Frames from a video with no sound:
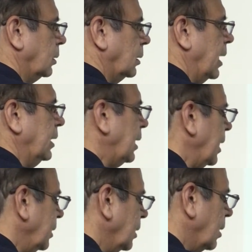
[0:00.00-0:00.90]

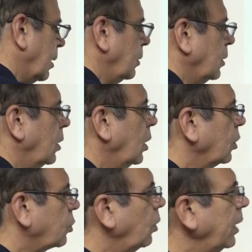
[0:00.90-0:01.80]
9.
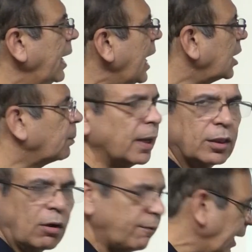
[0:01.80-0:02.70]
So 8
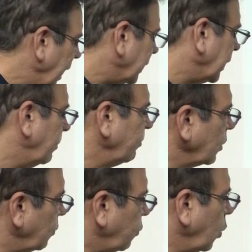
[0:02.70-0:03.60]
months of 8,
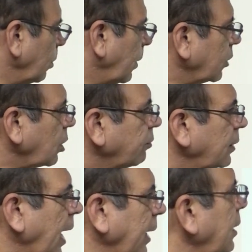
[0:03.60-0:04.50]
4 months of
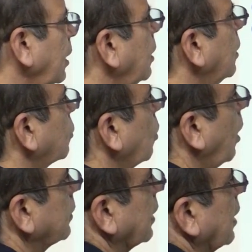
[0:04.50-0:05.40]
9. So
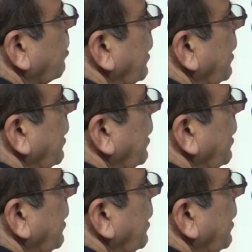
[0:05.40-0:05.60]
what does this